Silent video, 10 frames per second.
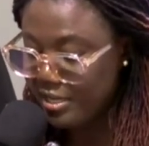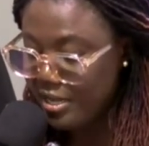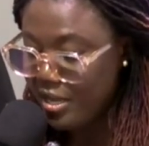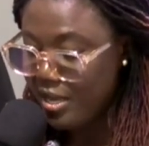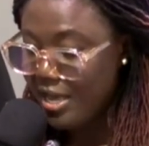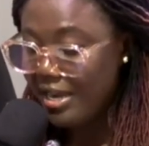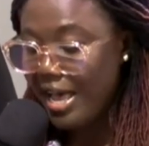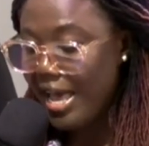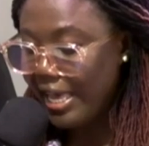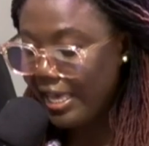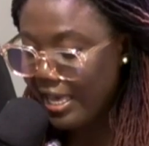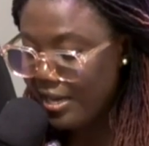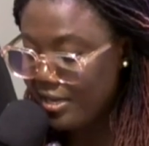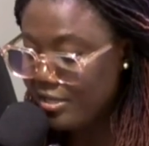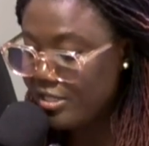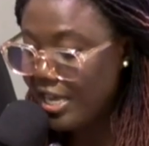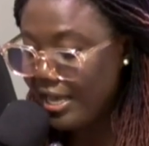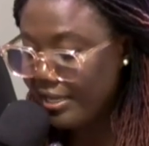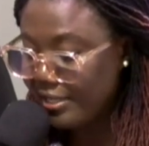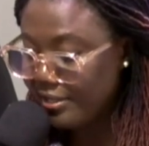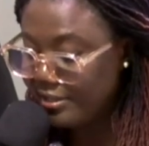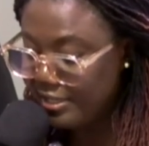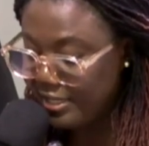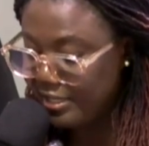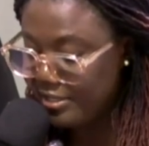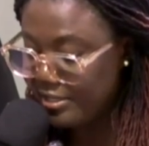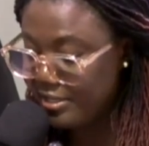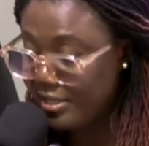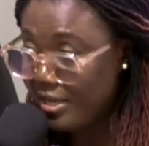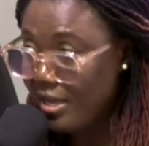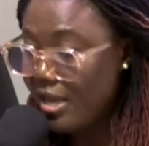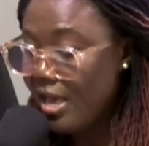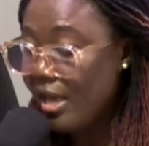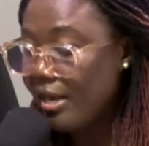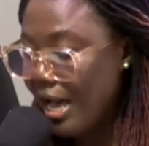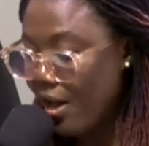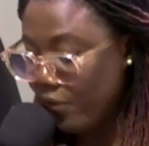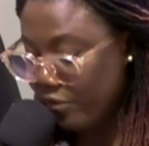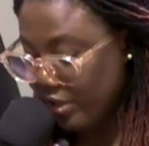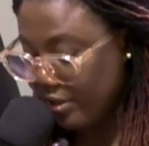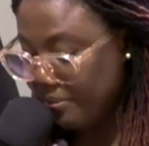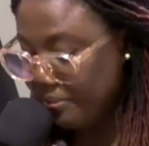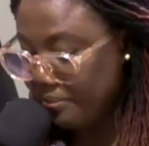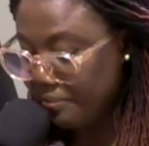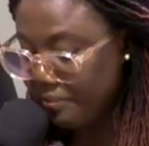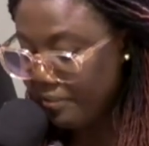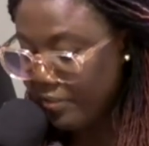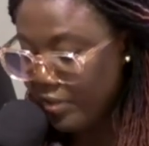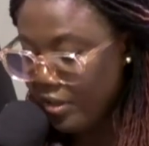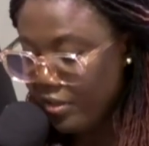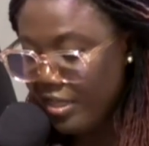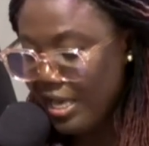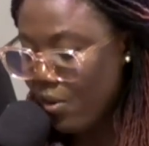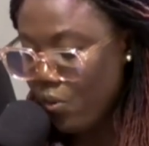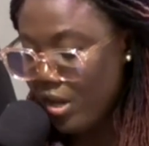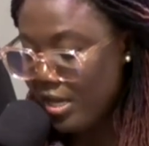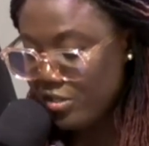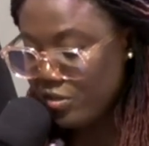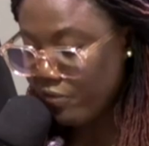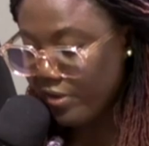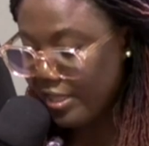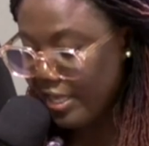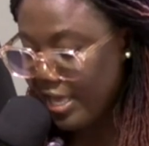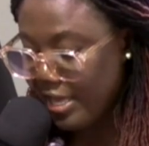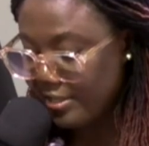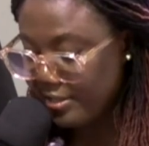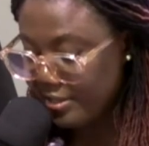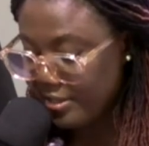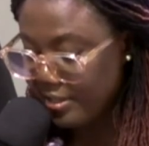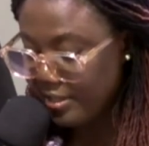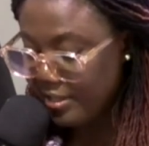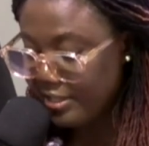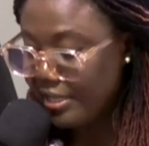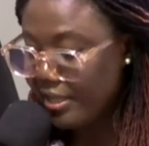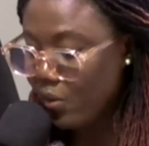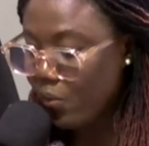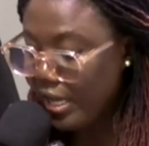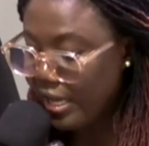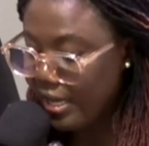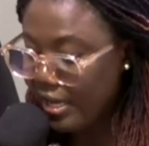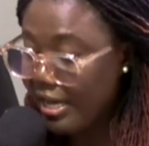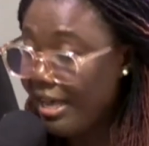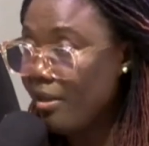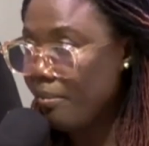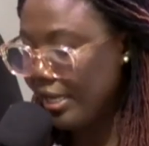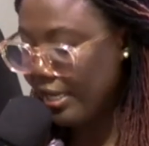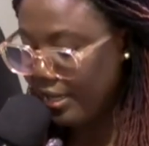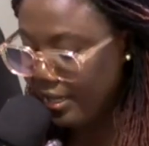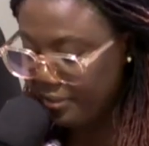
and are again entangled in it and are overcome, they are worse off at the end than they were at the beginning.